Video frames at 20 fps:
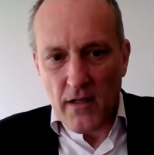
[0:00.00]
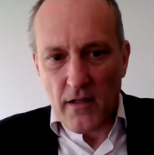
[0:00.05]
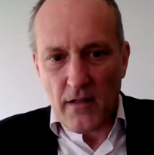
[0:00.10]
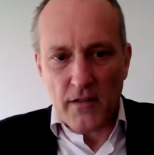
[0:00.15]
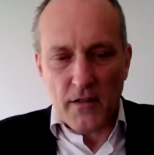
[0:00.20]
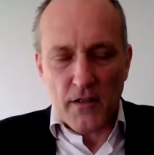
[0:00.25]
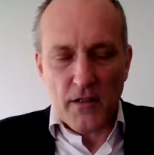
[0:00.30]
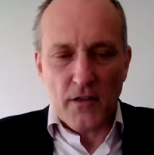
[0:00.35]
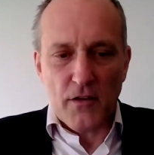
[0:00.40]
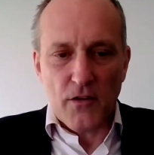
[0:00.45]

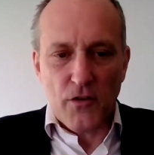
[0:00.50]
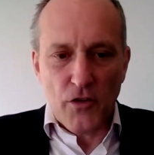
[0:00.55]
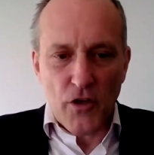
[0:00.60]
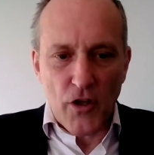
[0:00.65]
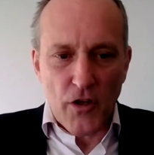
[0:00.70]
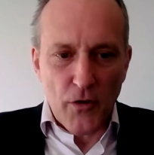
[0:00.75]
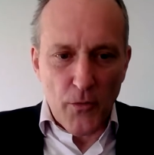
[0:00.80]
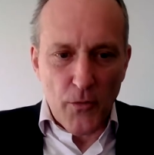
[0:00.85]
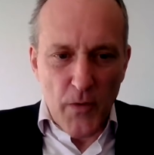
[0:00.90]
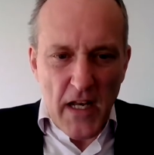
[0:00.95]
the
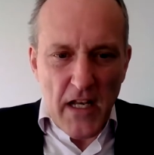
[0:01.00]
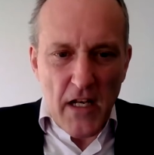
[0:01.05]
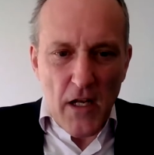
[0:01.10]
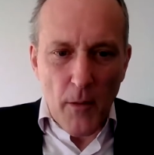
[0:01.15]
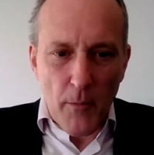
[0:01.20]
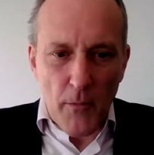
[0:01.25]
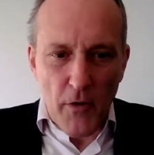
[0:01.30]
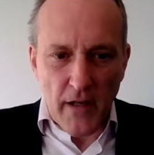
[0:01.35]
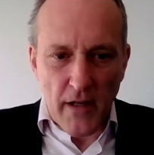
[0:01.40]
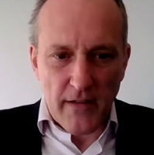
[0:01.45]

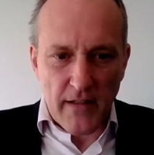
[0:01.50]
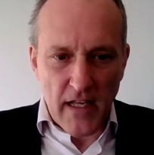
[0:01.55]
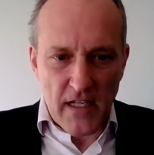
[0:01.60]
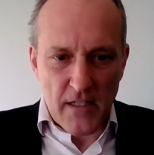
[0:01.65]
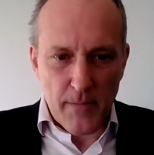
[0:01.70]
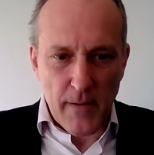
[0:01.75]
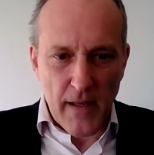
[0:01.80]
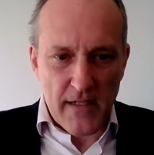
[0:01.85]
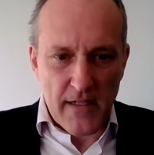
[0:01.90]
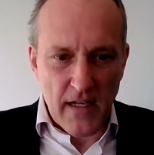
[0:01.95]
renumbering takes
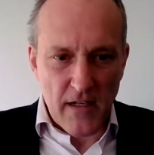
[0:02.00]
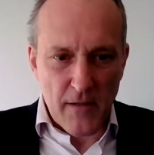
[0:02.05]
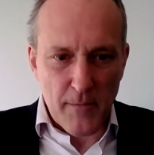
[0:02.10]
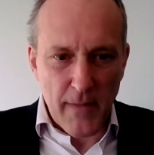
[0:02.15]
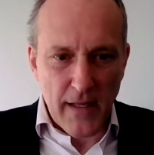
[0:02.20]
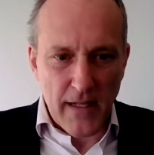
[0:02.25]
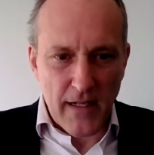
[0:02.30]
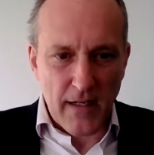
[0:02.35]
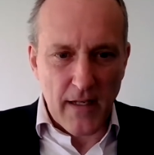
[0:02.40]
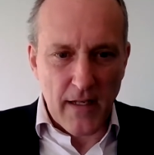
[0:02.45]
place
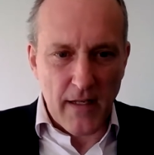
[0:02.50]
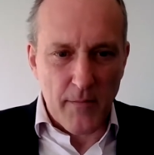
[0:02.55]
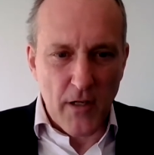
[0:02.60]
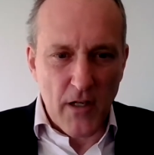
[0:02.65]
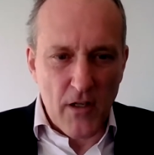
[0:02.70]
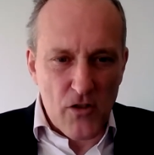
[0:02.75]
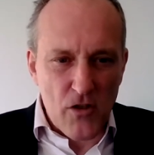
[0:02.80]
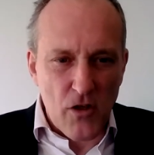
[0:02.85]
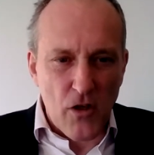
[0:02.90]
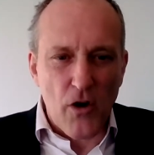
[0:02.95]
automatically,
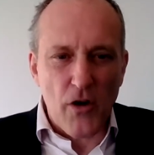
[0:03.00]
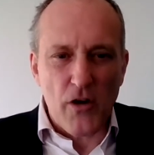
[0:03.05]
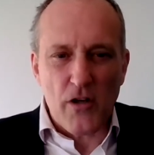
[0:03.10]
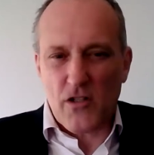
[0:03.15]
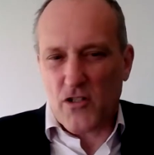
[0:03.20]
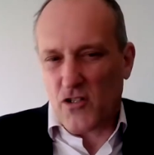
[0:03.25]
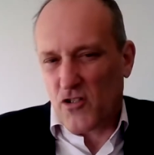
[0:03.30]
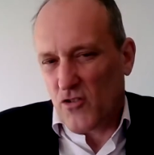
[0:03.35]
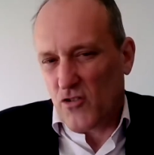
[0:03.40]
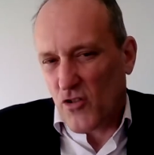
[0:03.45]
because
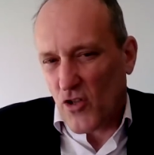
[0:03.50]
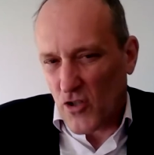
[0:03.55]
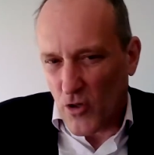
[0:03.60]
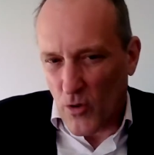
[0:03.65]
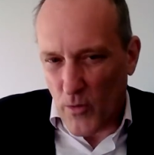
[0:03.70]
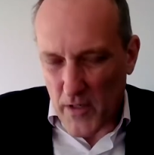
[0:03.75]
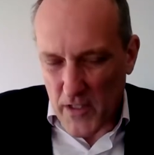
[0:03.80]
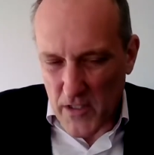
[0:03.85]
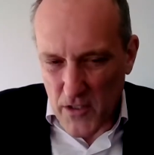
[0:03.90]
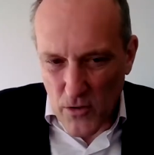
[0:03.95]
lawyers not
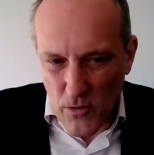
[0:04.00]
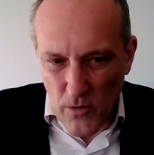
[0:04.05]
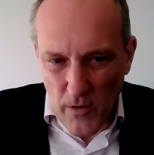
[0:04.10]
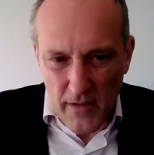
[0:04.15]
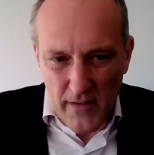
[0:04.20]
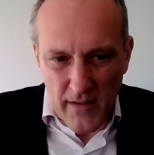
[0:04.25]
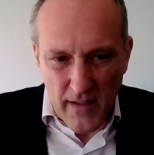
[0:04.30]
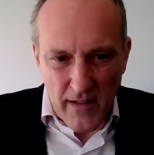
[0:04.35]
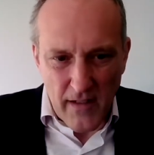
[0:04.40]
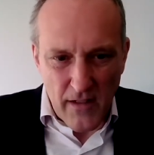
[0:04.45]
always do it,
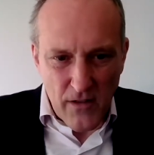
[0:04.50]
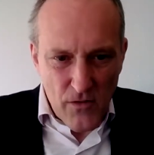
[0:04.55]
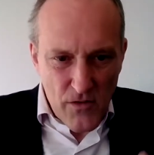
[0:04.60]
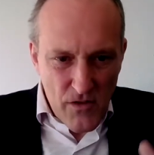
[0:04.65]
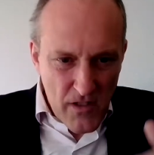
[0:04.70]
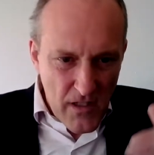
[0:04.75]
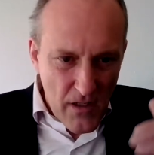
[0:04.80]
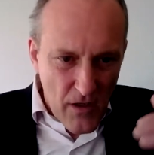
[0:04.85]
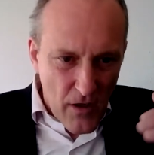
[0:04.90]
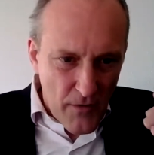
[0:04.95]
and you
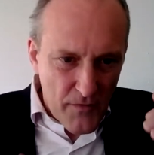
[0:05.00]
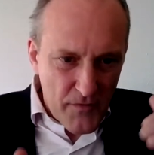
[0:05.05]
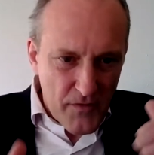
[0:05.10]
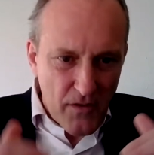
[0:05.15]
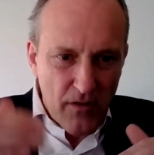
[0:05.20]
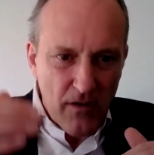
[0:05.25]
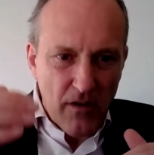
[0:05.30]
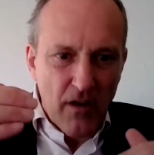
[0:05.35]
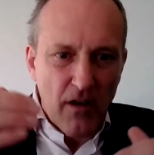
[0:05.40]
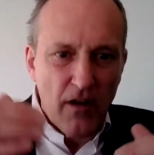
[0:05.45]
see
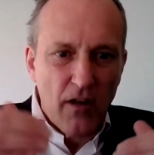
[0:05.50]
often